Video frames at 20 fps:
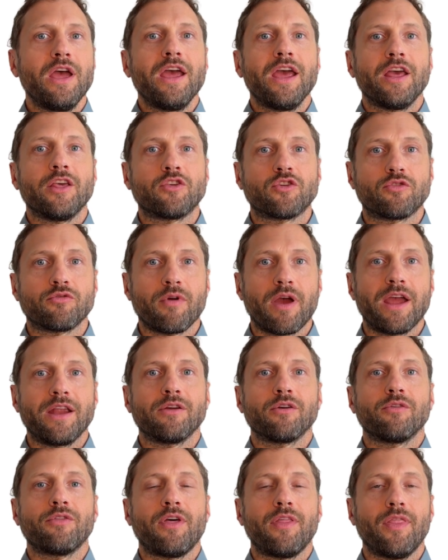is
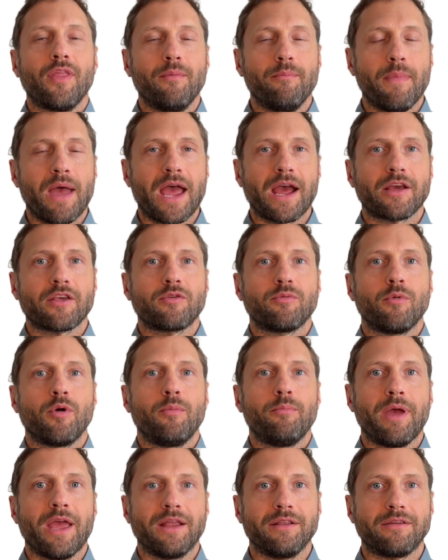greater than the
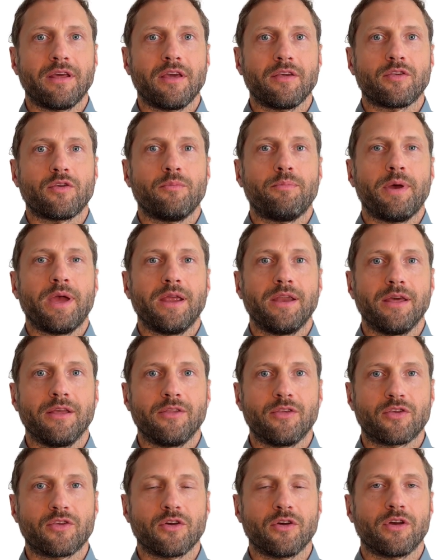maximum anticipated
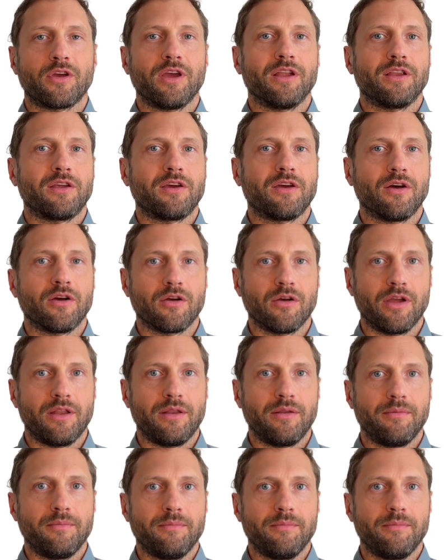circuit current.